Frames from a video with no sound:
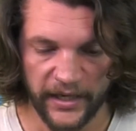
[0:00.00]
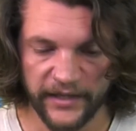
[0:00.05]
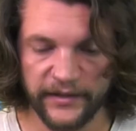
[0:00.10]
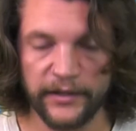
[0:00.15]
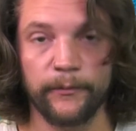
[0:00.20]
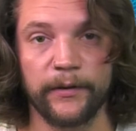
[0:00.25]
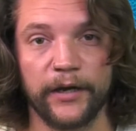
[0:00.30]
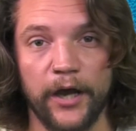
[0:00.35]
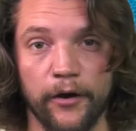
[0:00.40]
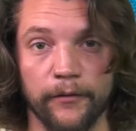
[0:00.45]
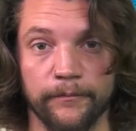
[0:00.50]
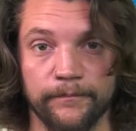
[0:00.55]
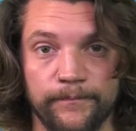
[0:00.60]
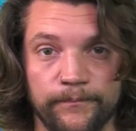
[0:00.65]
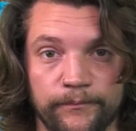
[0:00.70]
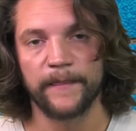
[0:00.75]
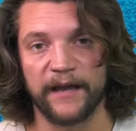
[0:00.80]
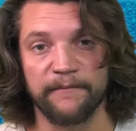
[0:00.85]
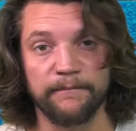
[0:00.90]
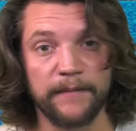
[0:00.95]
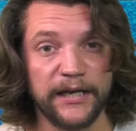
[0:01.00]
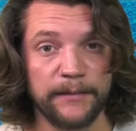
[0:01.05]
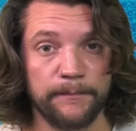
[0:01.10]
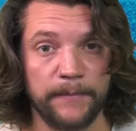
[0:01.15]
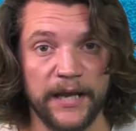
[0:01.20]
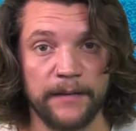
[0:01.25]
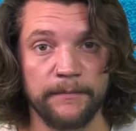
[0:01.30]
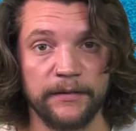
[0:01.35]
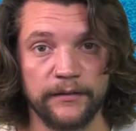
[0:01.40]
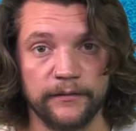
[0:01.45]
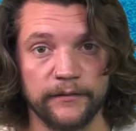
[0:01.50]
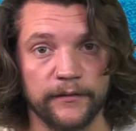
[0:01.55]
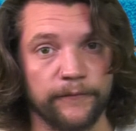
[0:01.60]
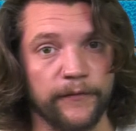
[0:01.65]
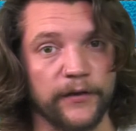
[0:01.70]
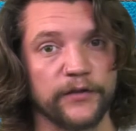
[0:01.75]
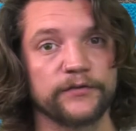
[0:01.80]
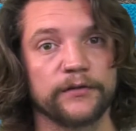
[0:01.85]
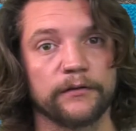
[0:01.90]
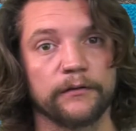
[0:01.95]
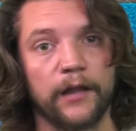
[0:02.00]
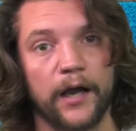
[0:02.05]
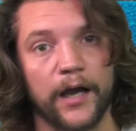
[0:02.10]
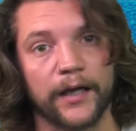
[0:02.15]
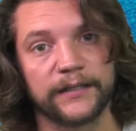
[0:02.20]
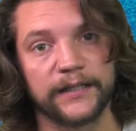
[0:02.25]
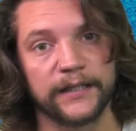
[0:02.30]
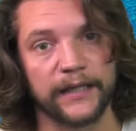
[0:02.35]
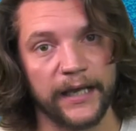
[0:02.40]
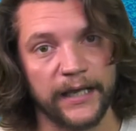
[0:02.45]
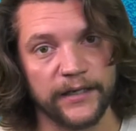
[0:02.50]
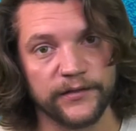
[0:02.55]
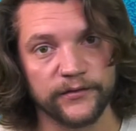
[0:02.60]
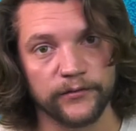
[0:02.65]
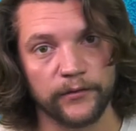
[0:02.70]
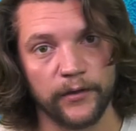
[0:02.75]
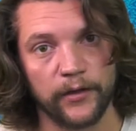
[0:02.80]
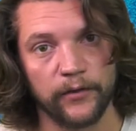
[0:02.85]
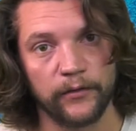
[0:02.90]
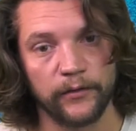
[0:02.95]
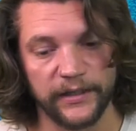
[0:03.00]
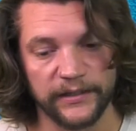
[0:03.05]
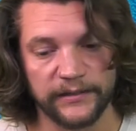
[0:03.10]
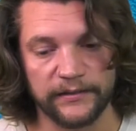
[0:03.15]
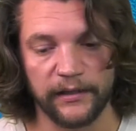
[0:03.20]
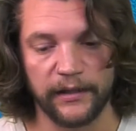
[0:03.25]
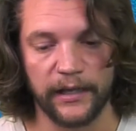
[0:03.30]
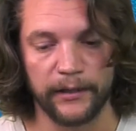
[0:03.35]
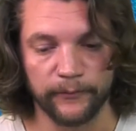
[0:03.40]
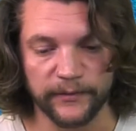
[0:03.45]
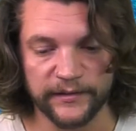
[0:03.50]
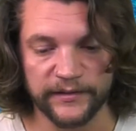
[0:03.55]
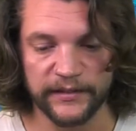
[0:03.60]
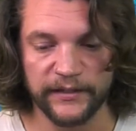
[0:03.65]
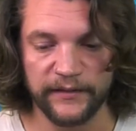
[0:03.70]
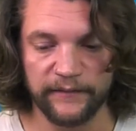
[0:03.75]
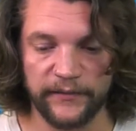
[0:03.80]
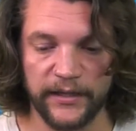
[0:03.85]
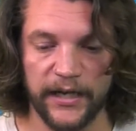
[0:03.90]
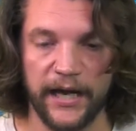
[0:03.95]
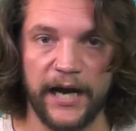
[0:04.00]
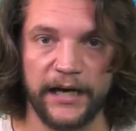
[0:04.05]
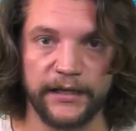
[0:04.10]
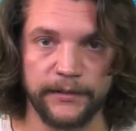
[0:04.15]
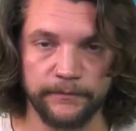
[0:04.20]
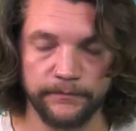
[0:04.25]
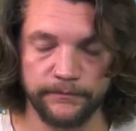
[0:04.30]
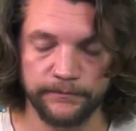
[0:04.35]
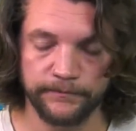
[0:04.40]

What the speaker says: and there we go. I've made a payment. The funds are locked in escrow until I receive the item,